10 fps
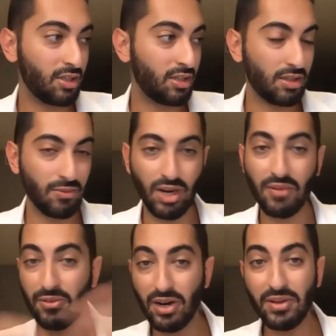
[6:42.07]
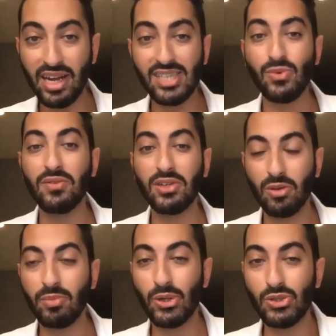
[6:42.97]
whatever that is, whatever you
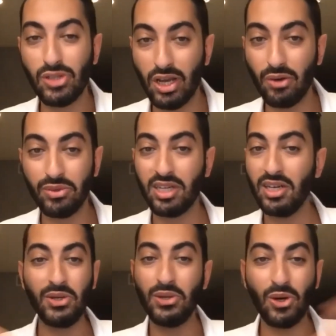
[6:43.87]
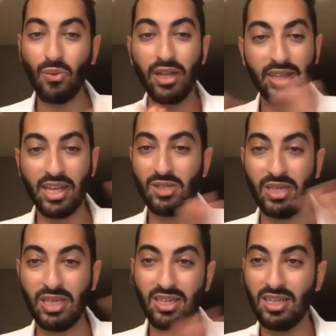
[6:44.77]
personally own, you don't want that to
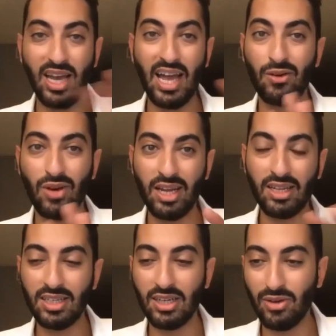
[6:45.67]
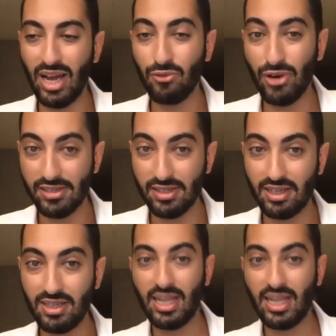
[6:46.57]
be at risk.